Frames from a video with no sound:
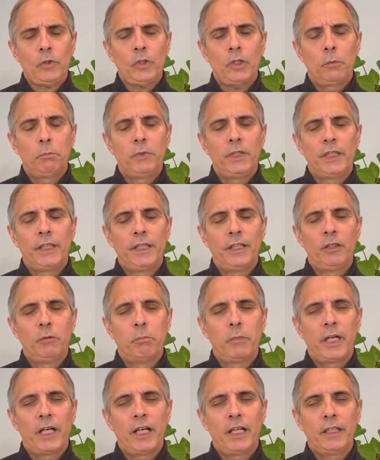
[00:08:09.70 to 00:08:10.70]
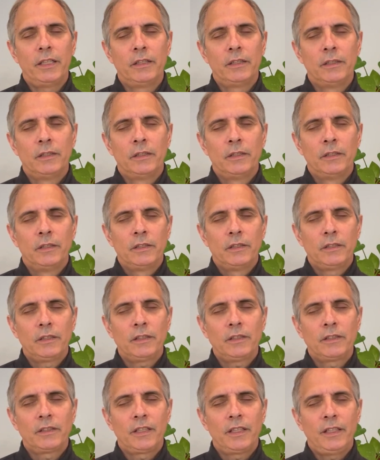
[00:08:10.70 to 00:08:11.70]
Begin by
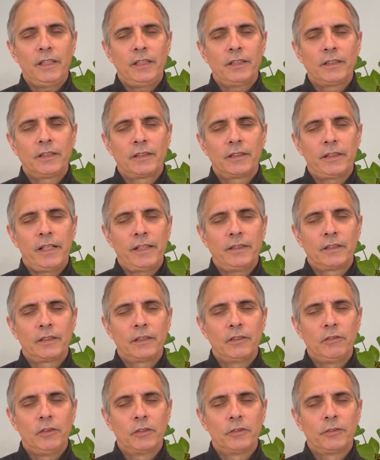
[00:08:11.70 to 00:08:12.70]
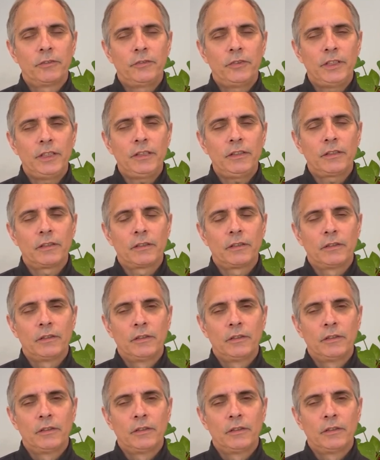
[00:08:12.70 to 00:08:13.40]
just getting a sense of your feet,